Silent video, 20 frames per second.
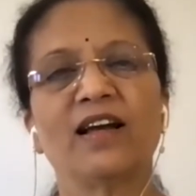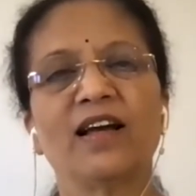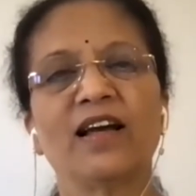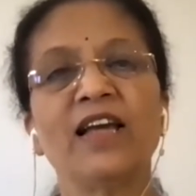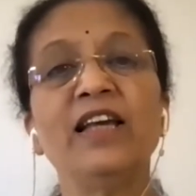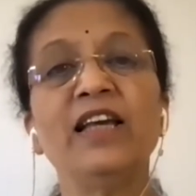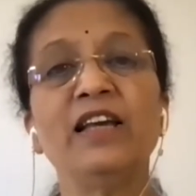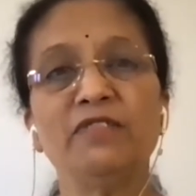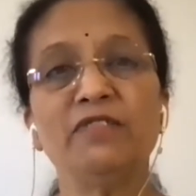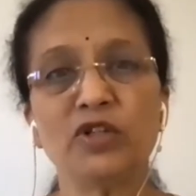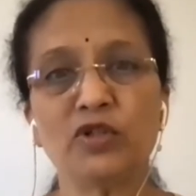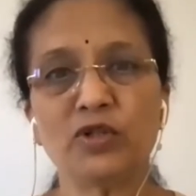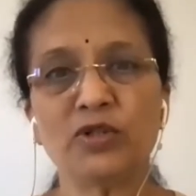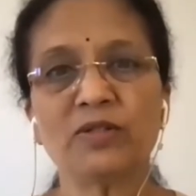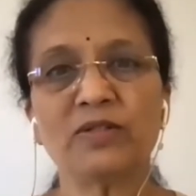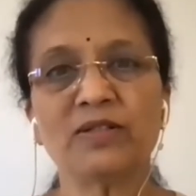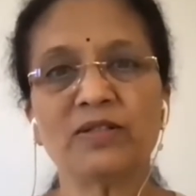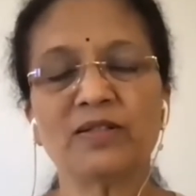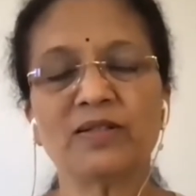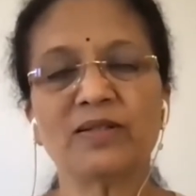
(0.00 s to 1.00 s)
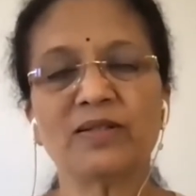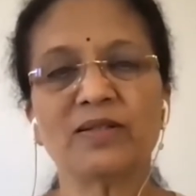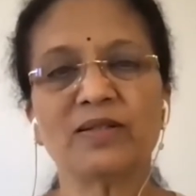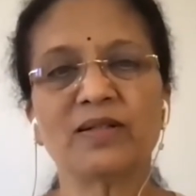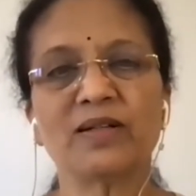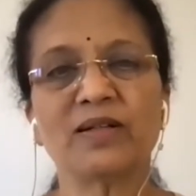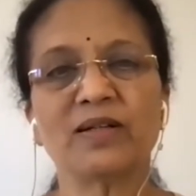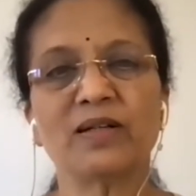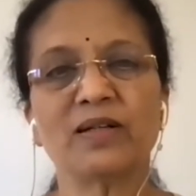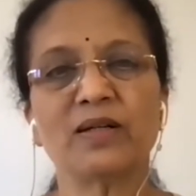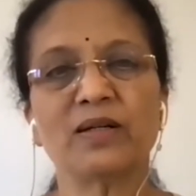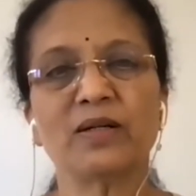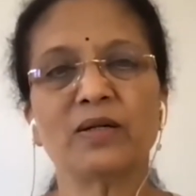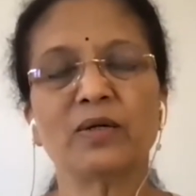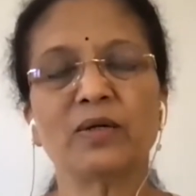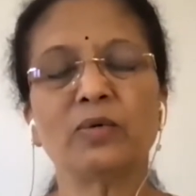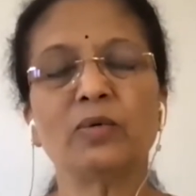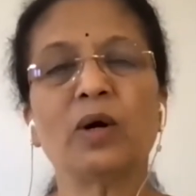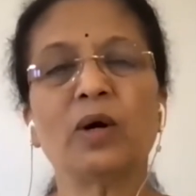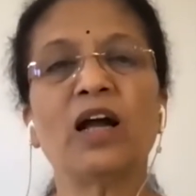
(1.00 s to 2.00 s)
individuals
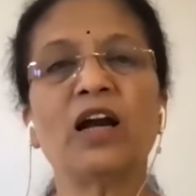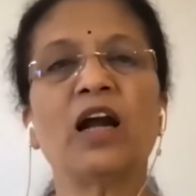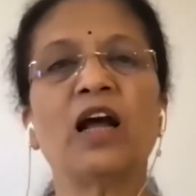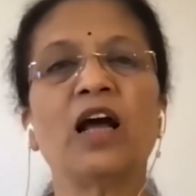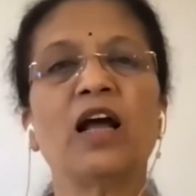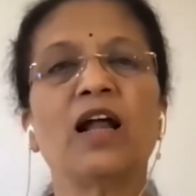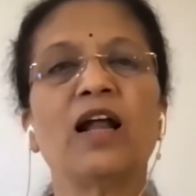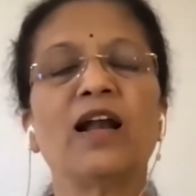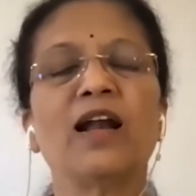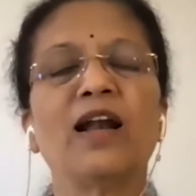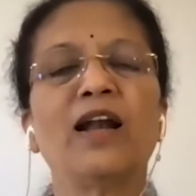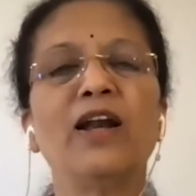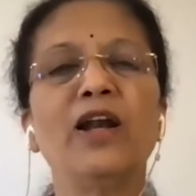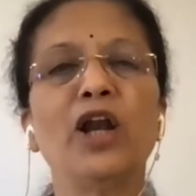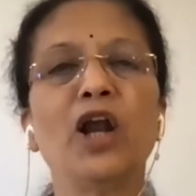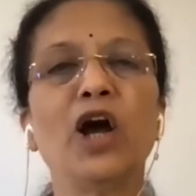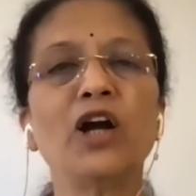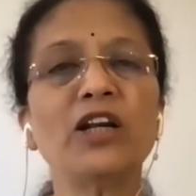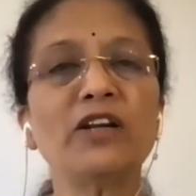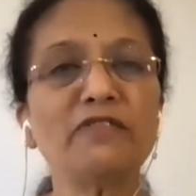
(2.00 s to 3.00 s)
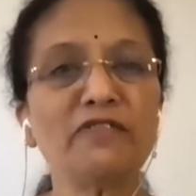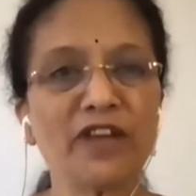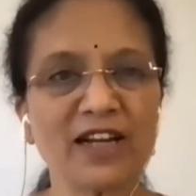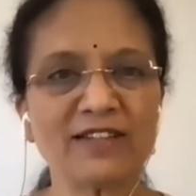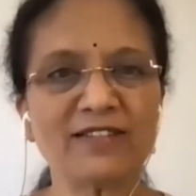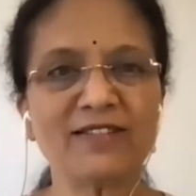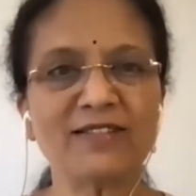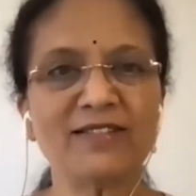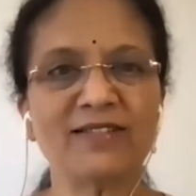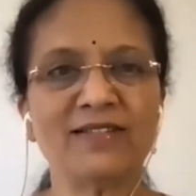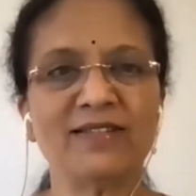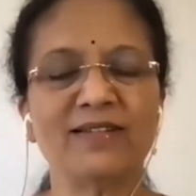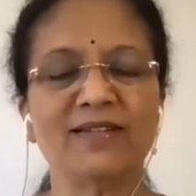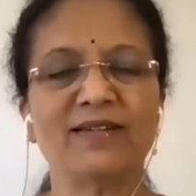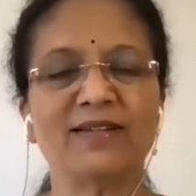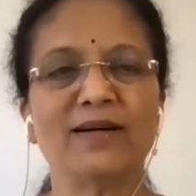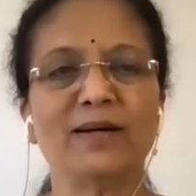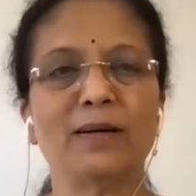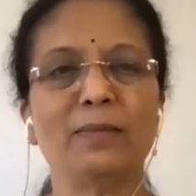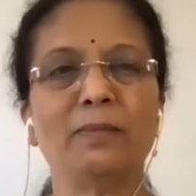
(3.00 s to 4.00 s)
who are not affected
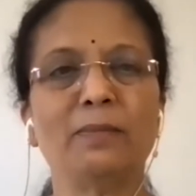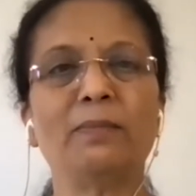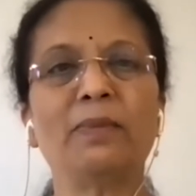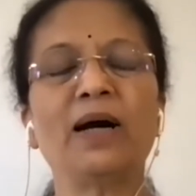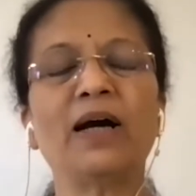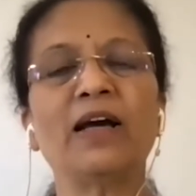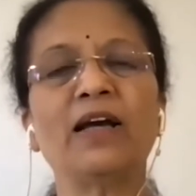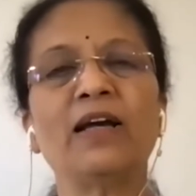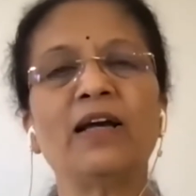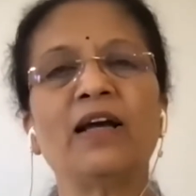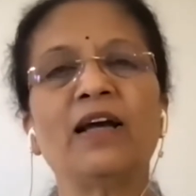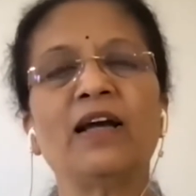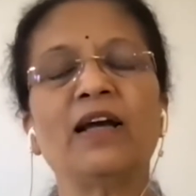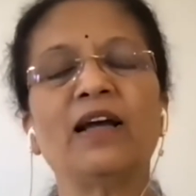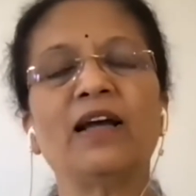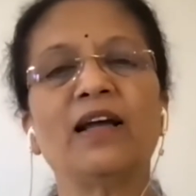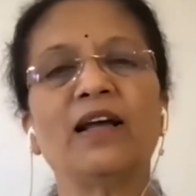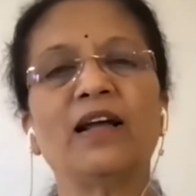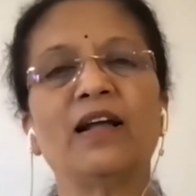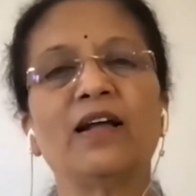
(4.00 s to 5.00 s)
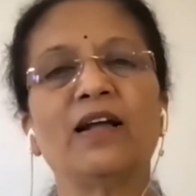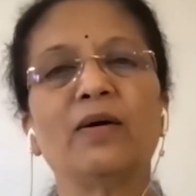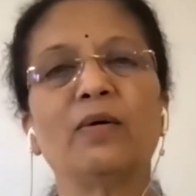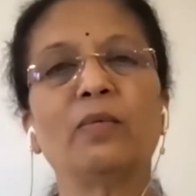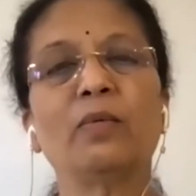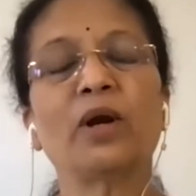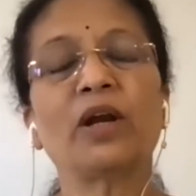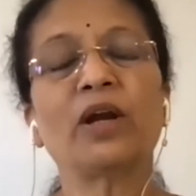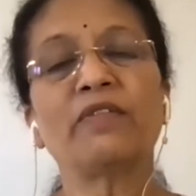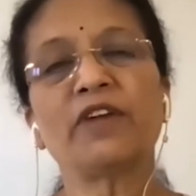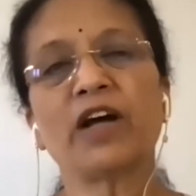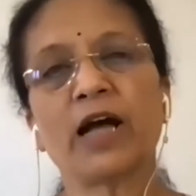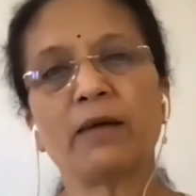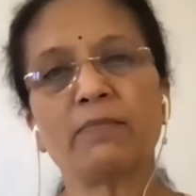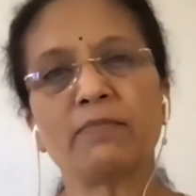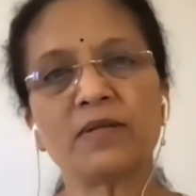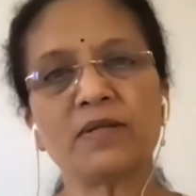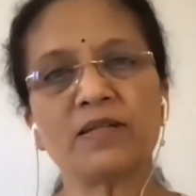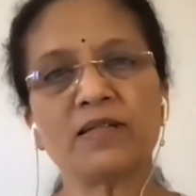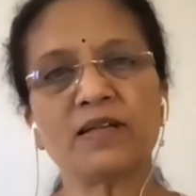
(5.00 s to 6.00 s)
by whatever
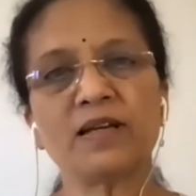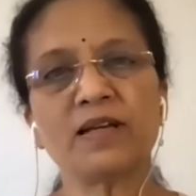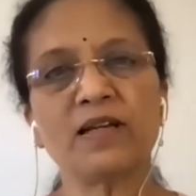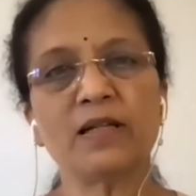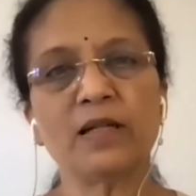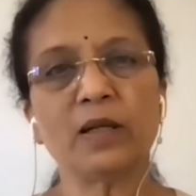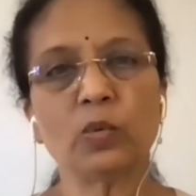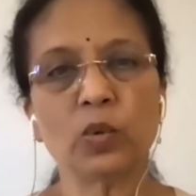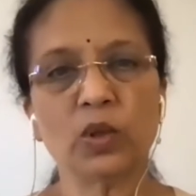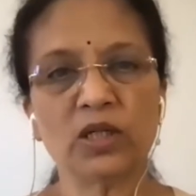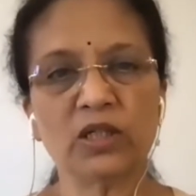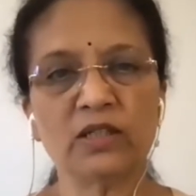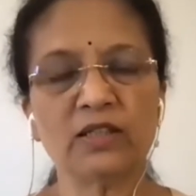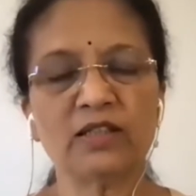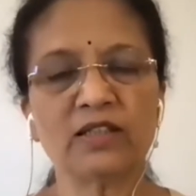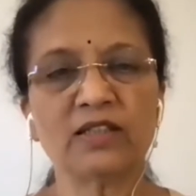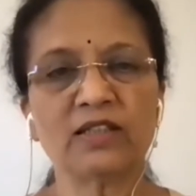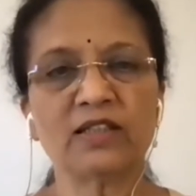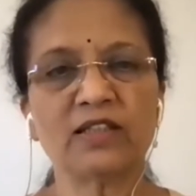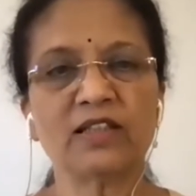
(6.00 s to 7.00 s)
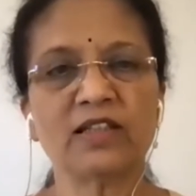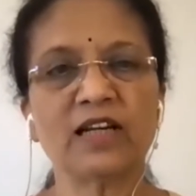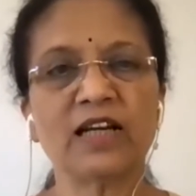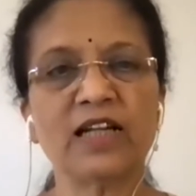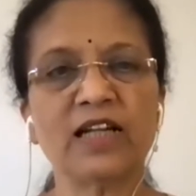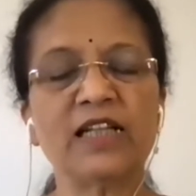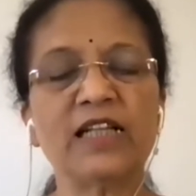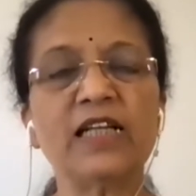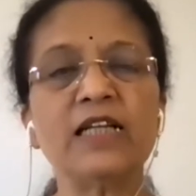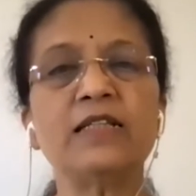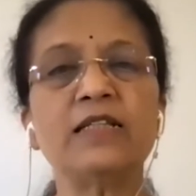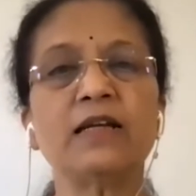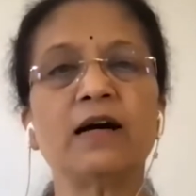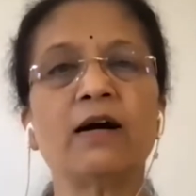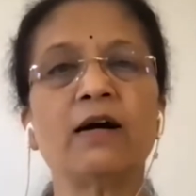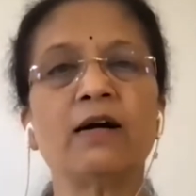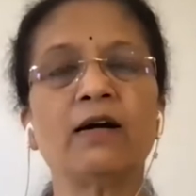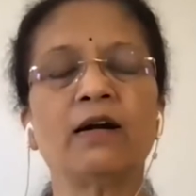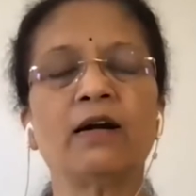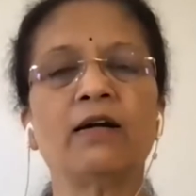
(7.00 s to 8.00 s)
happens in the world. And these
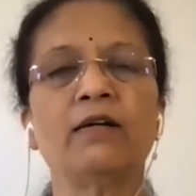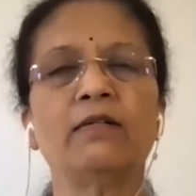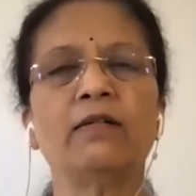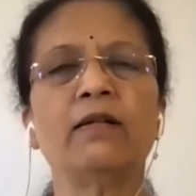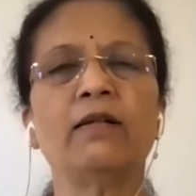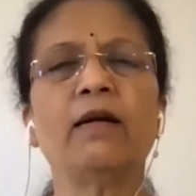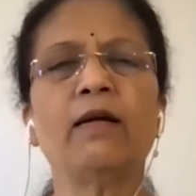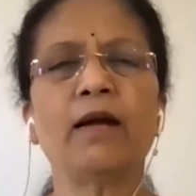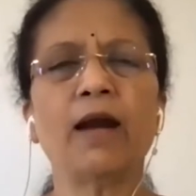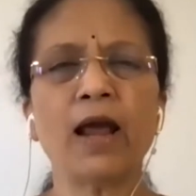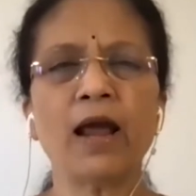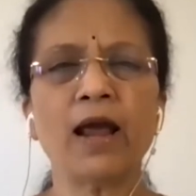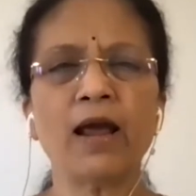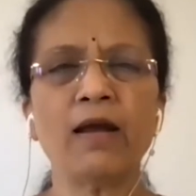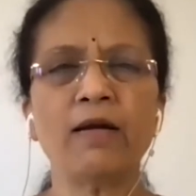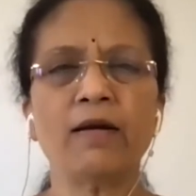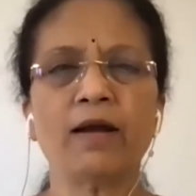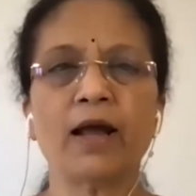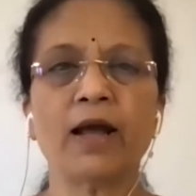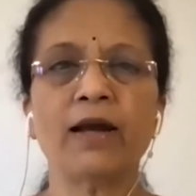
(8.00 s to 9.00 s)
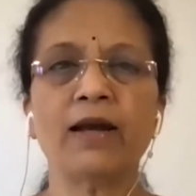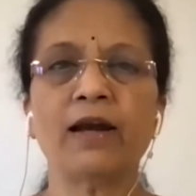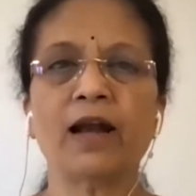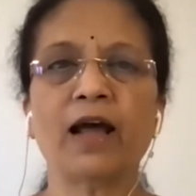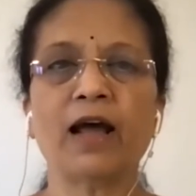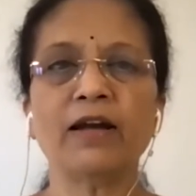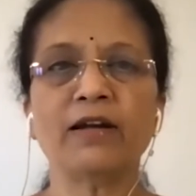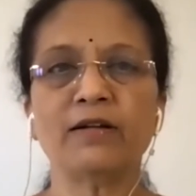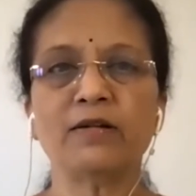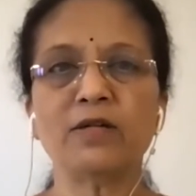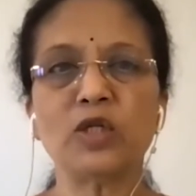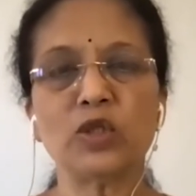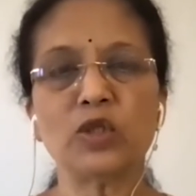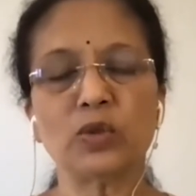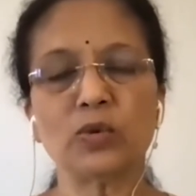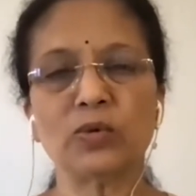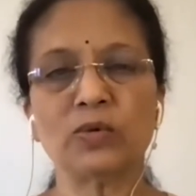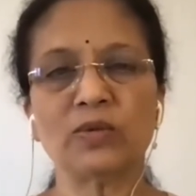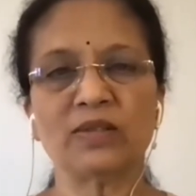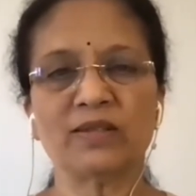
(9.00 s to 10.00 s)
are the rare enlightened
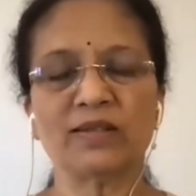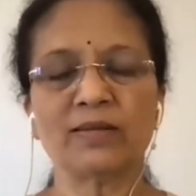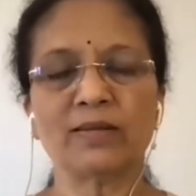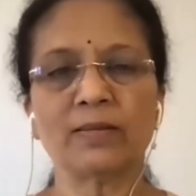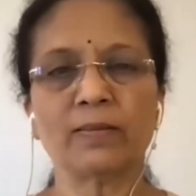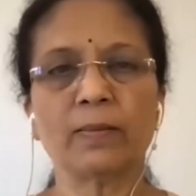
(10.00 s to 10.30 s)
souls.